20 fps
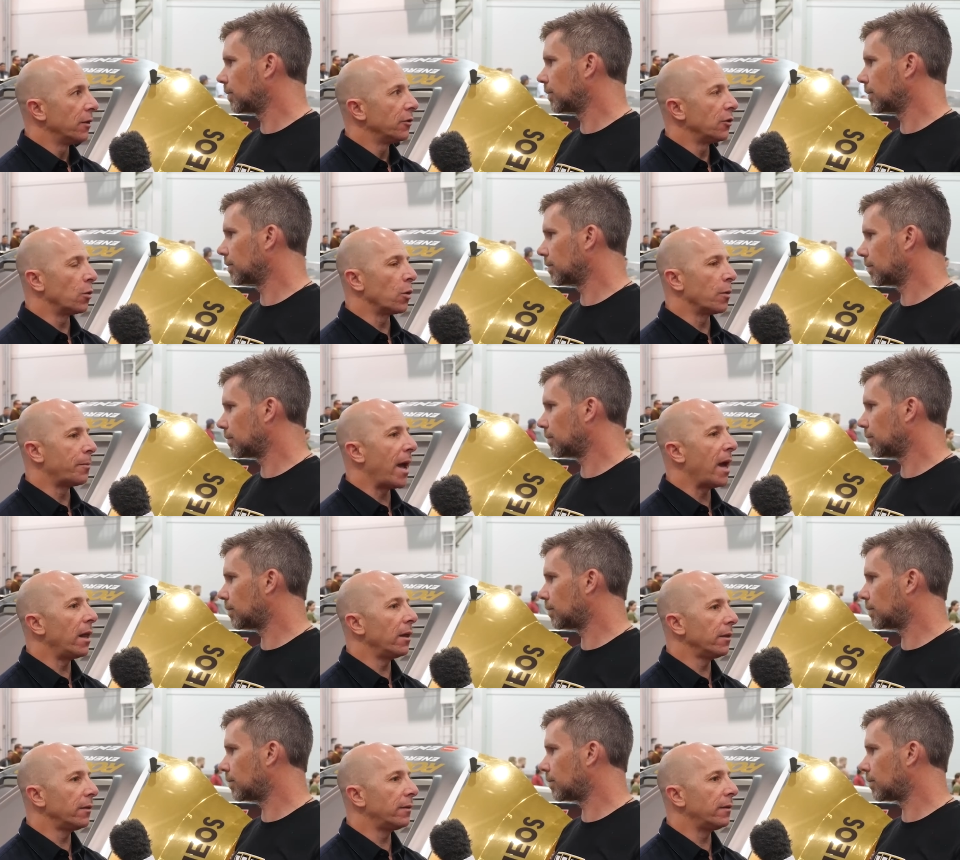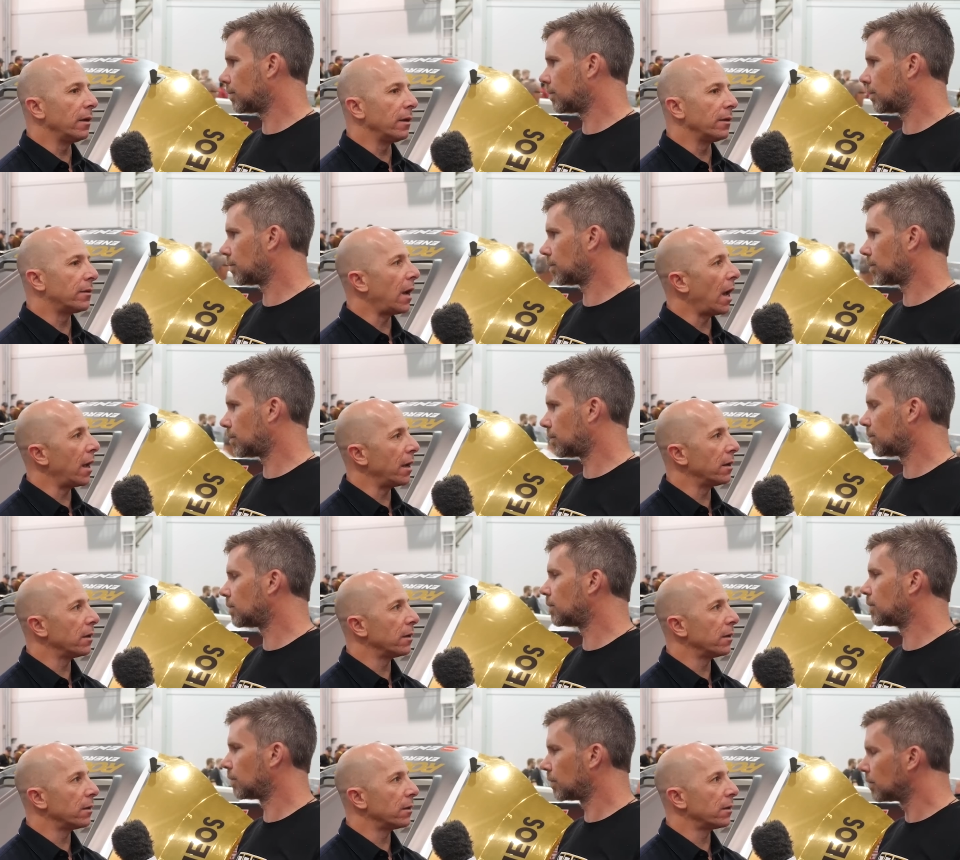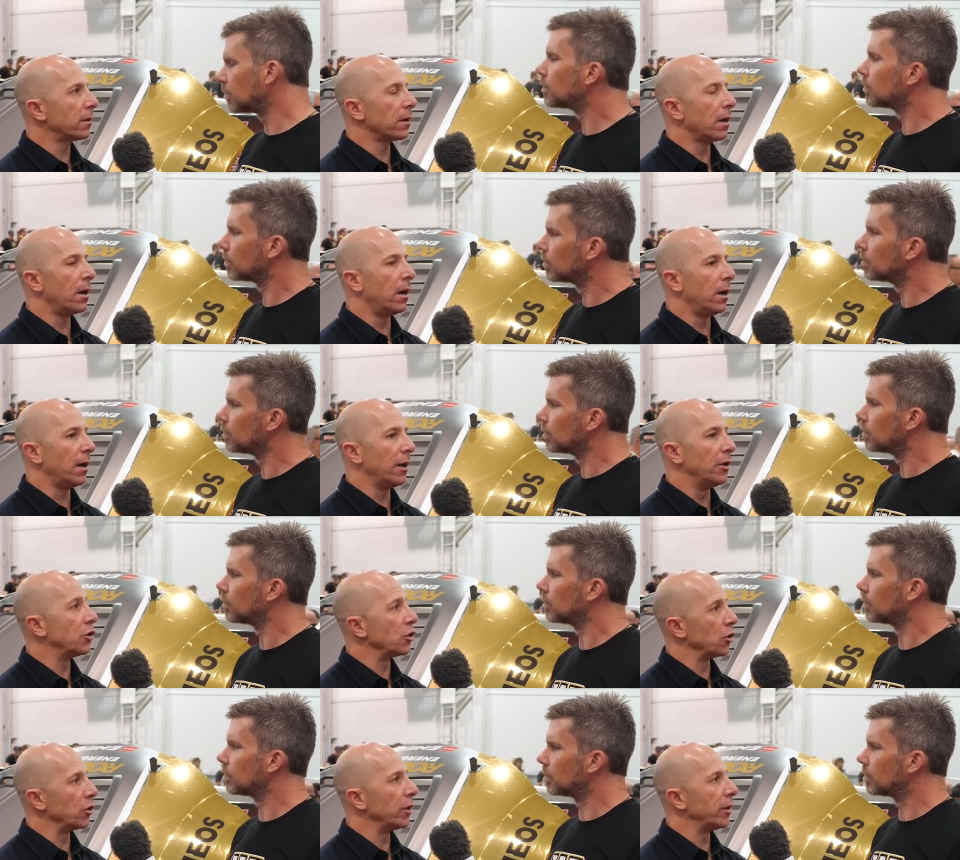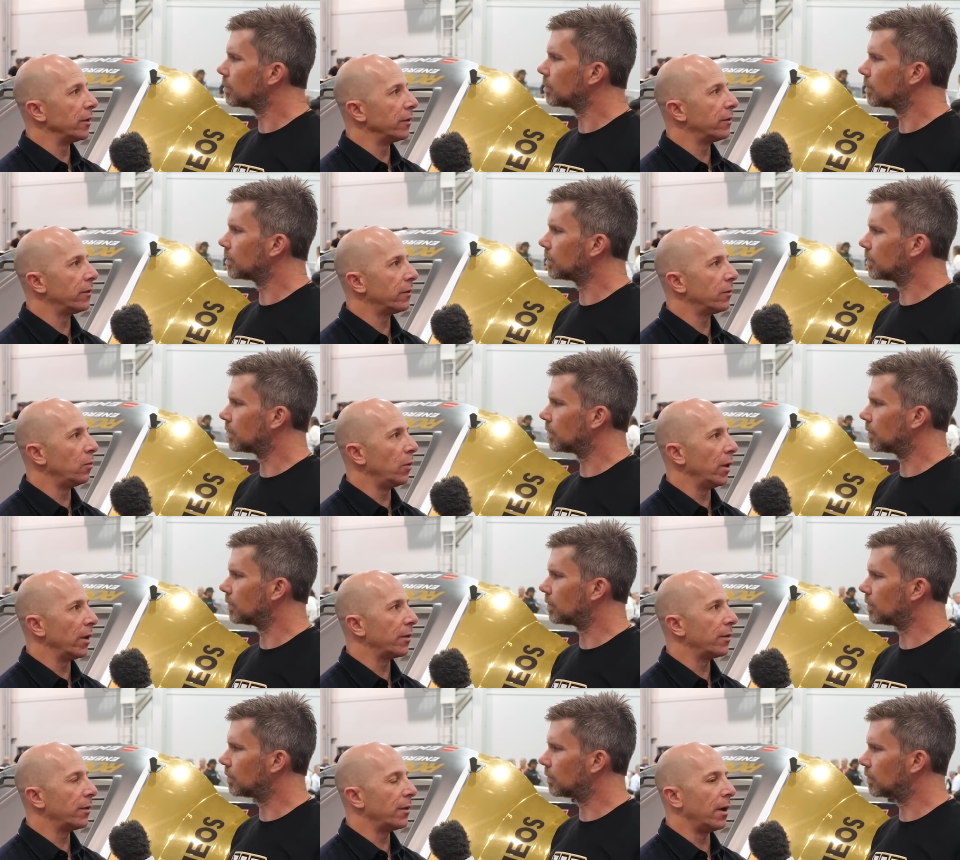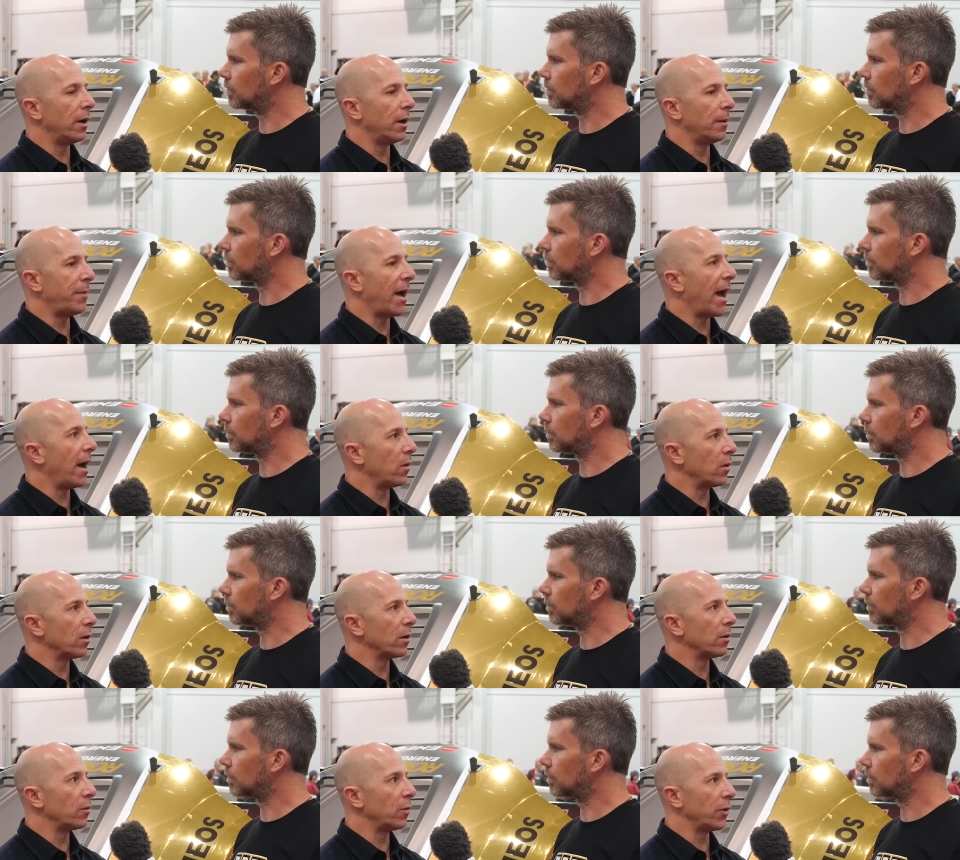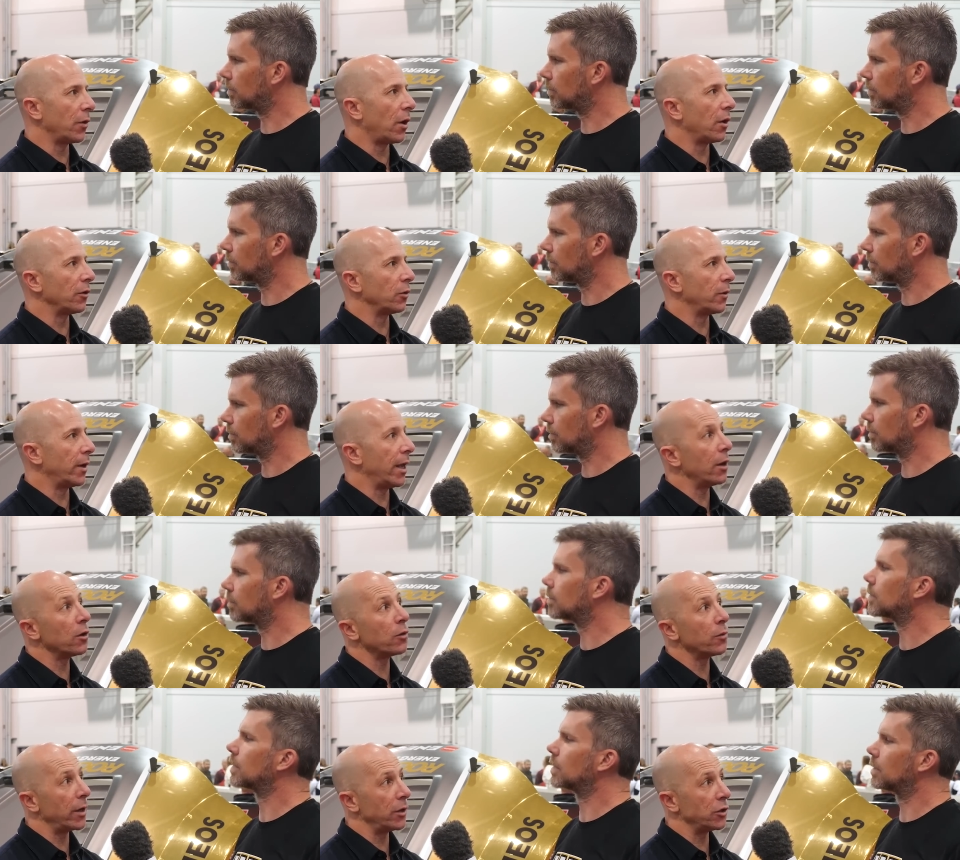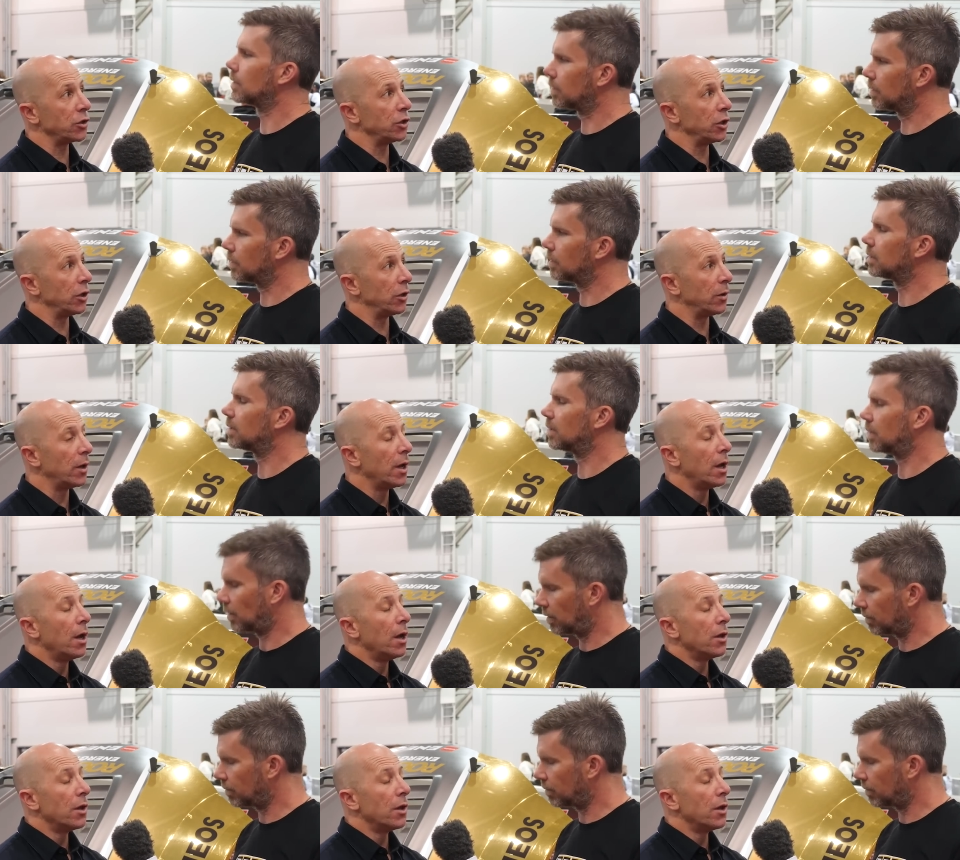Speaker 1: So we're balancing tire uh, endurance with uh, power, with also gear ratio.